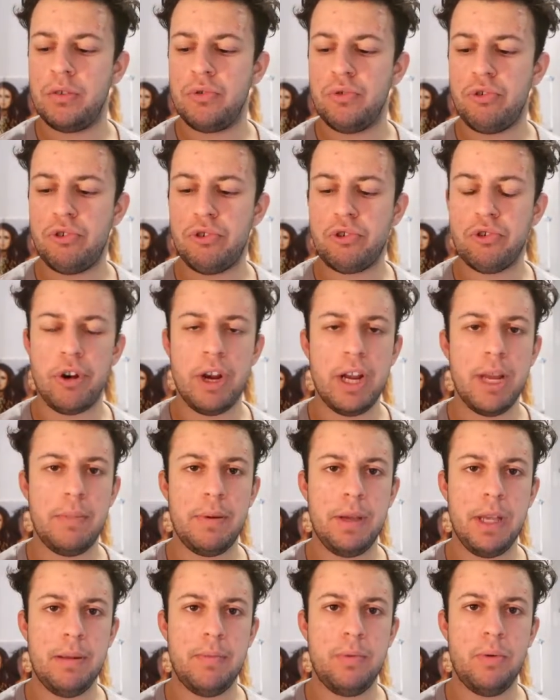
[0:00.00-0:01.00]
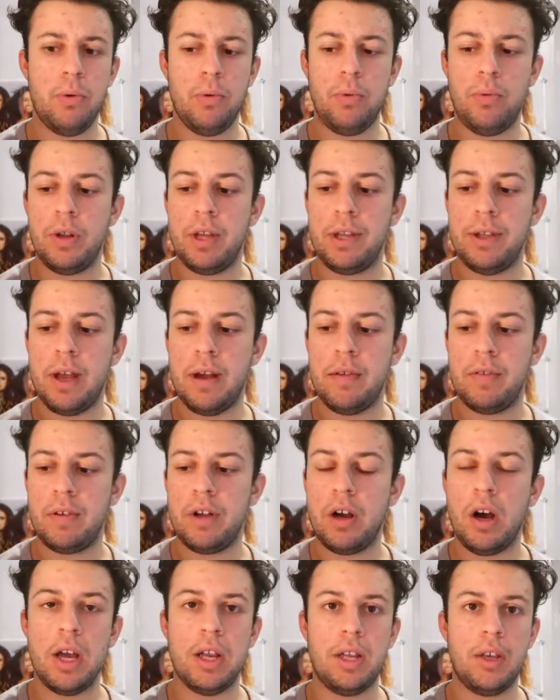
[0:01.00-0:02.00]
straight people, like you have a
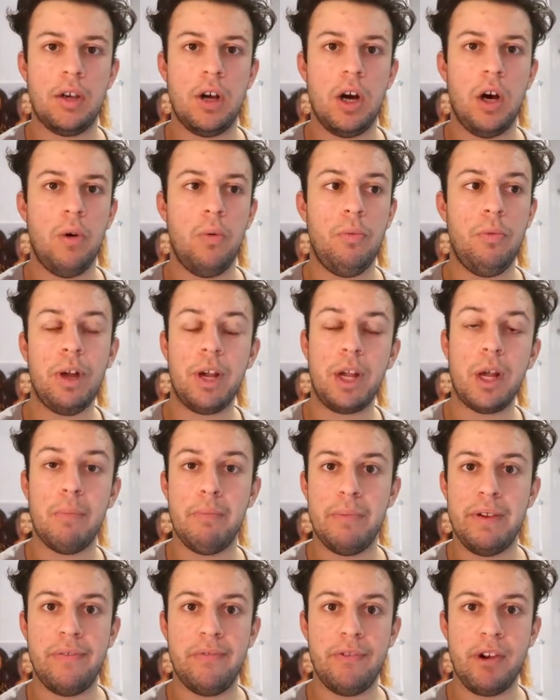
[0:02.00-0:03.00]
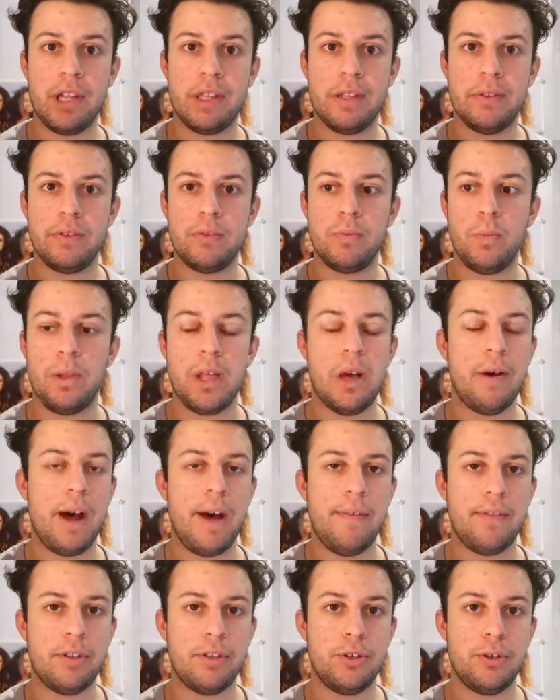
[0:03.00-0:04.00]
guy and a girl that can be friends without
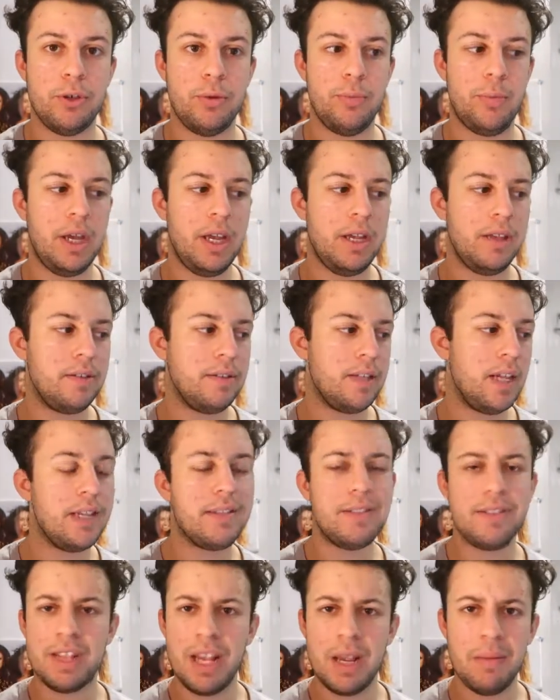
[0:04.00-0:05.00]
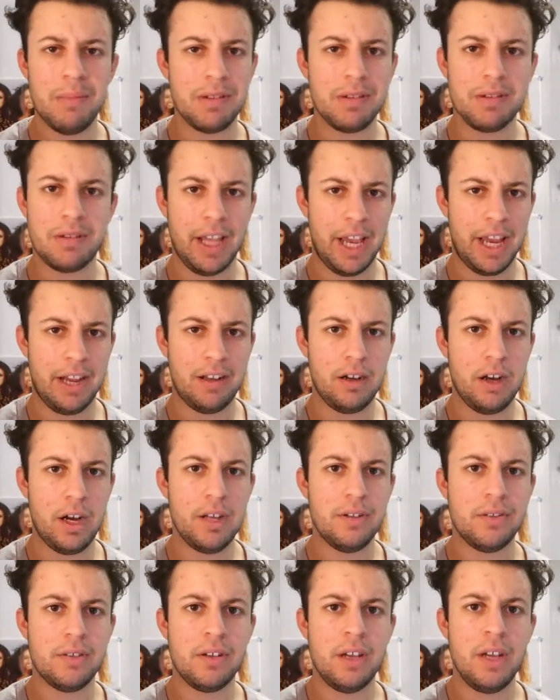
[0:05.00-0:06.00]
having to do bits, it's the same as gay
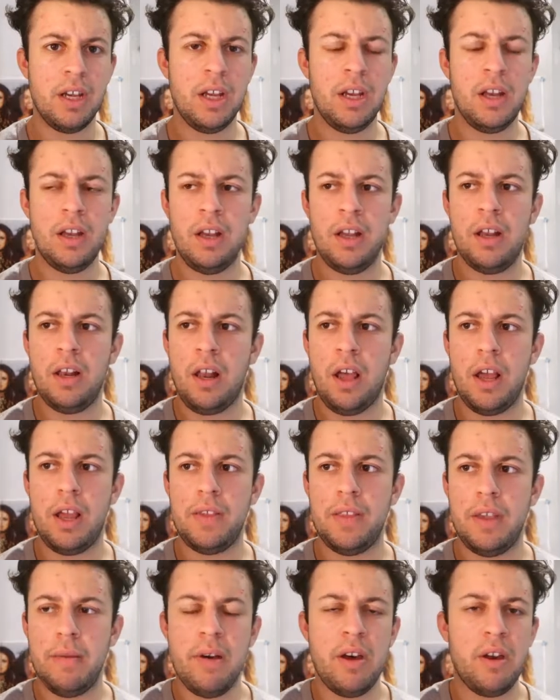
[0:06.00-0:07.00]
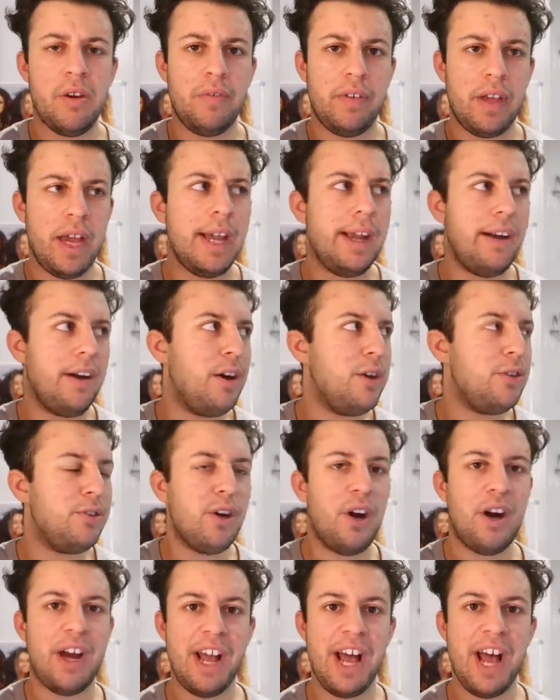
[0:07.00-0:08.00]
guys. Like the amount of gay guys
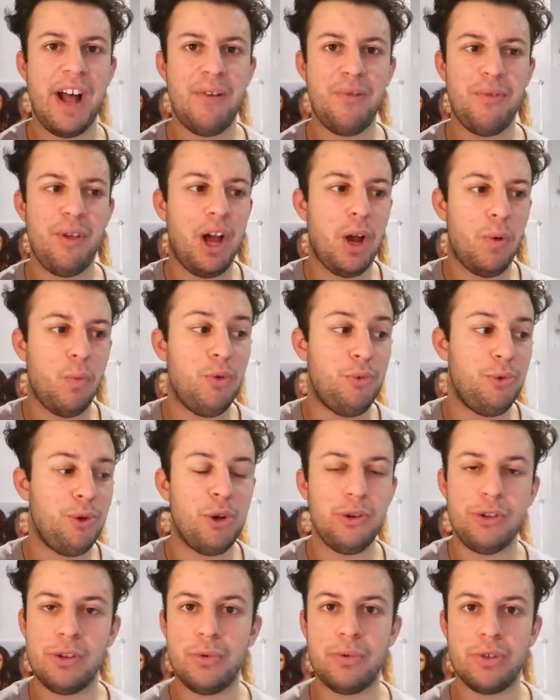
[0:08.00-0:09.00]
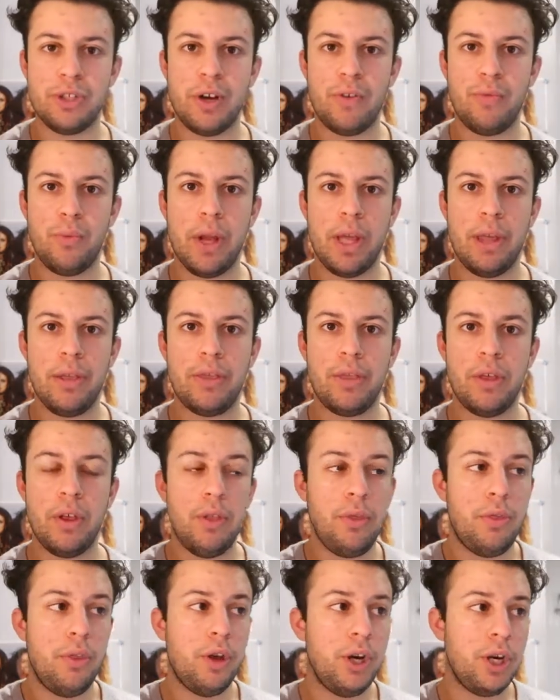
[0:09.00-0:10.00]
that I have that I will not do stuff with,
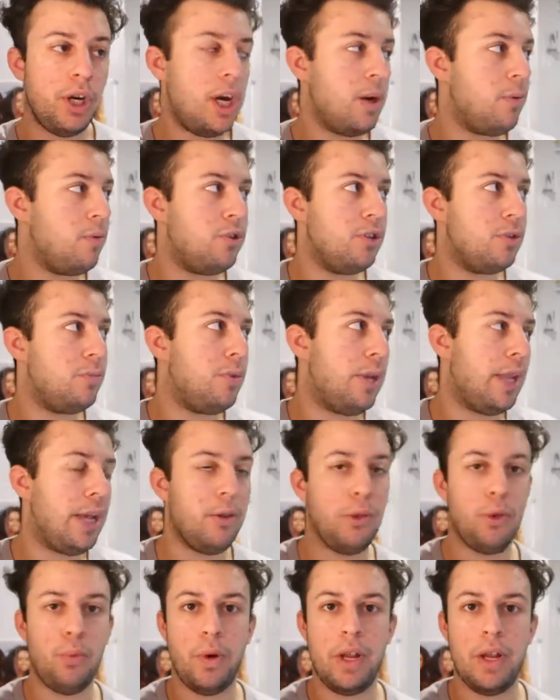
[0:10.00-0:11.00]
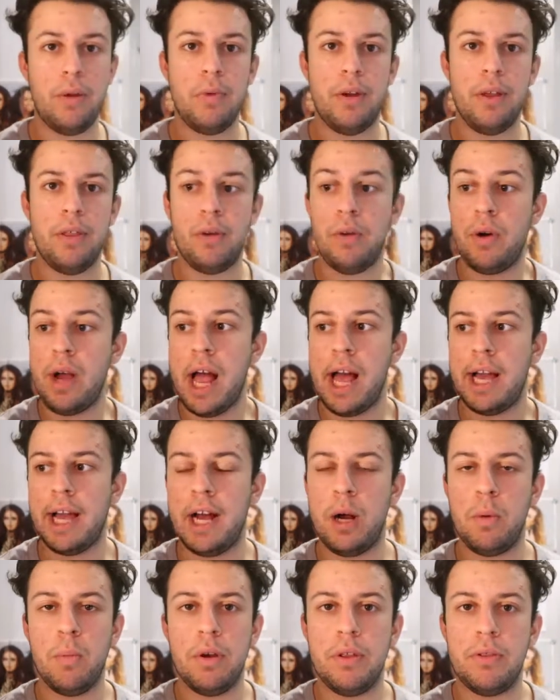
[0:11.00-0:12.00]
that I will just play on the Wii with, or hang
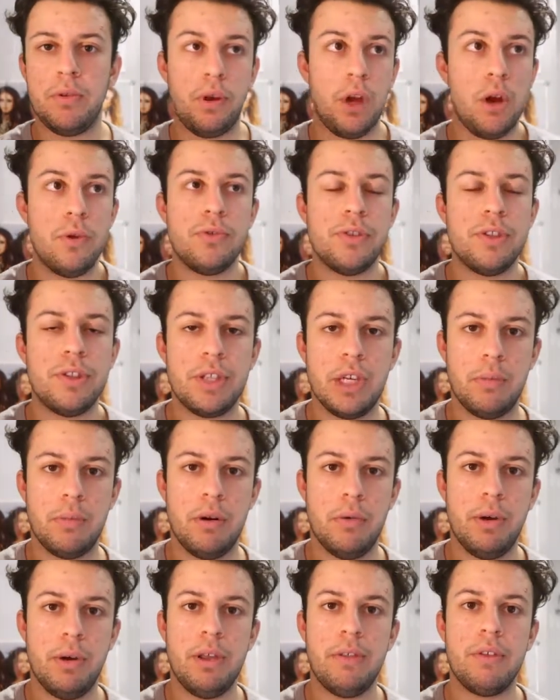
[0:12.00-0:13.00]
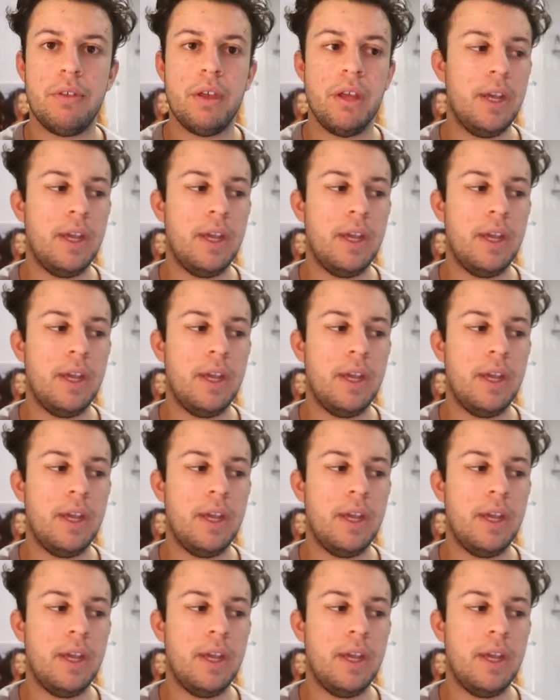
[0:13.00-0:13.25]
out with, or go to the cinema with.